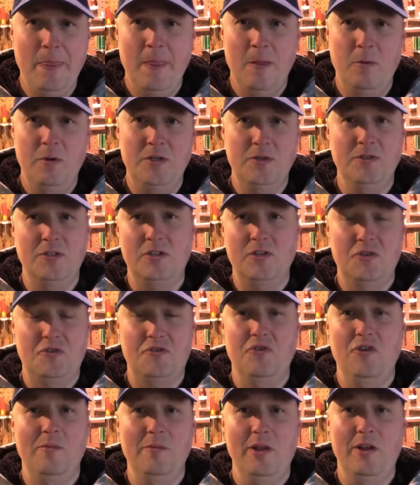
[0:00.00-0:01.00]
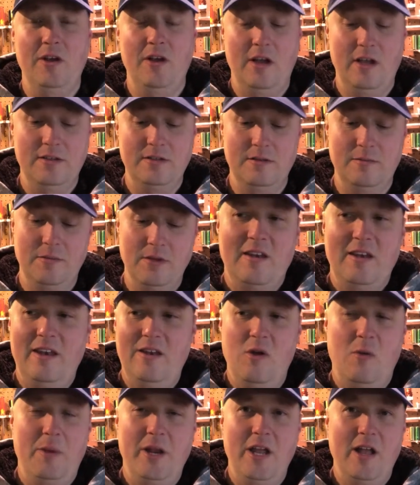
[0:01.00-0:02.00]
which is extremely awesome.
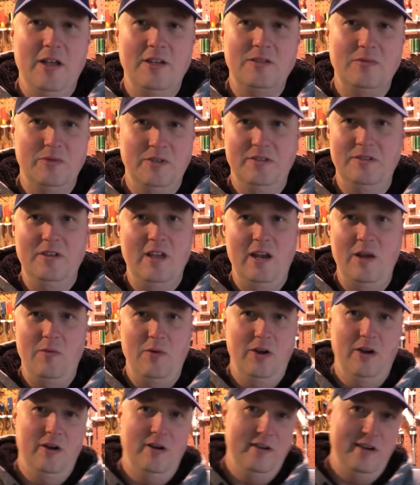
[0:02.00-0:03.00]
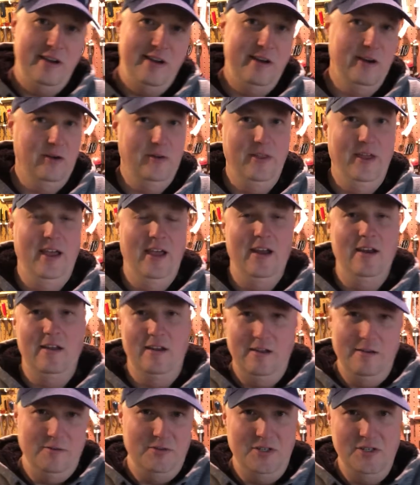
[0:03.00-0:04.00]
Nobody else was anywhere near that,
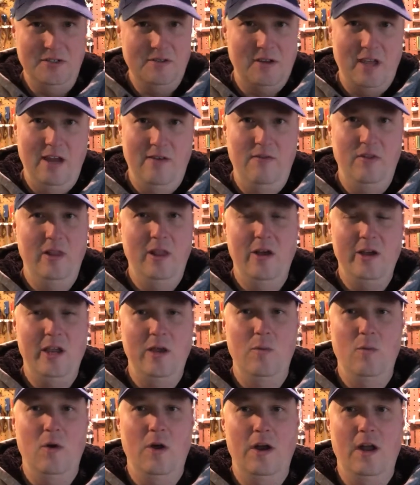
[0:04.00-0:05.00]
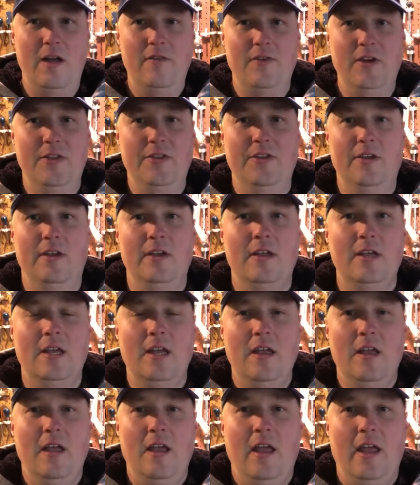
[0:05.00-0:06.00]
and it was just kind of a lucky one-off, I think.
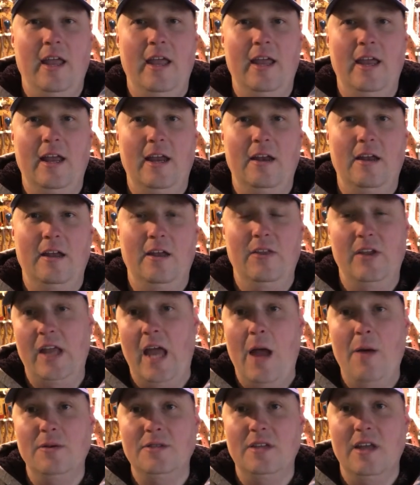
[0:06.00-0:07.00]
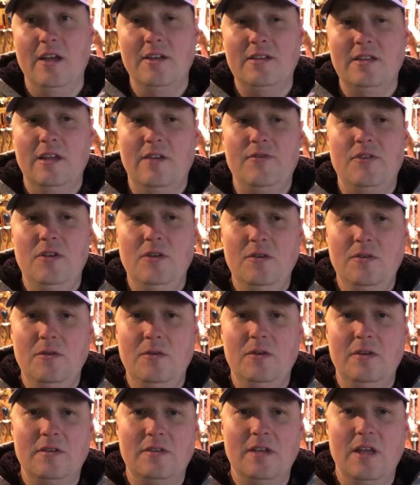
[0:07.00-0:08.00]
And the guy was nice enough too
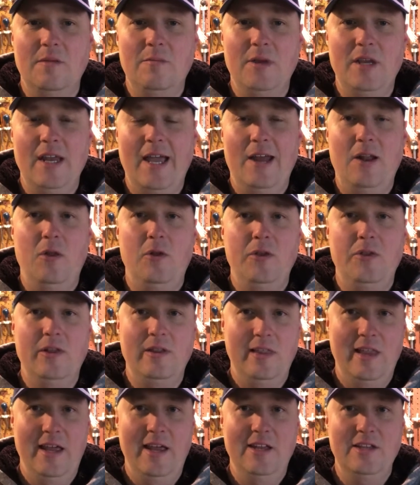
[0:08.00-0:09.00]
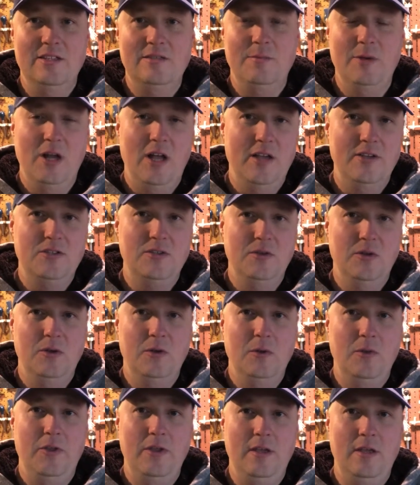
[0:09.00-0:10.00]
to send me not only the lens, but
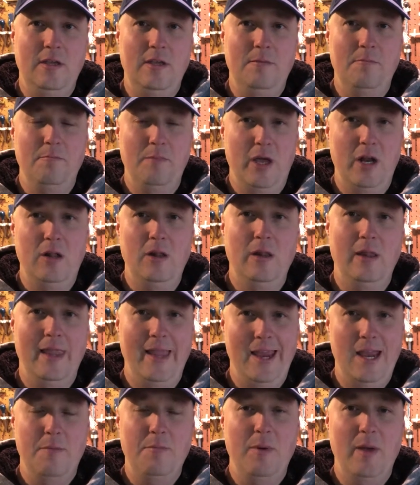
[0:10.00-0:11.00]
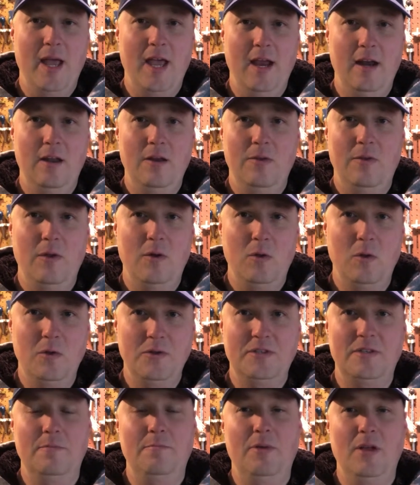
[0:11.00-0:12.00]
also the metal lamp behind it that
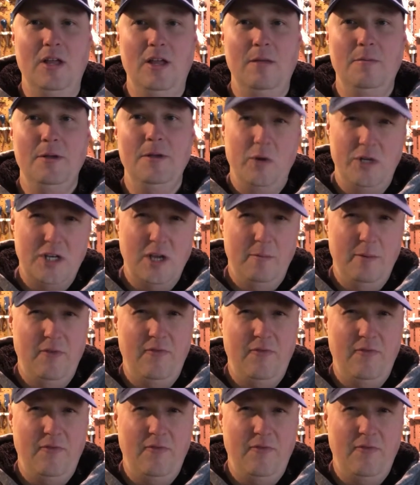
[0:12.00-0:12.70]
holds the bulb, which, come to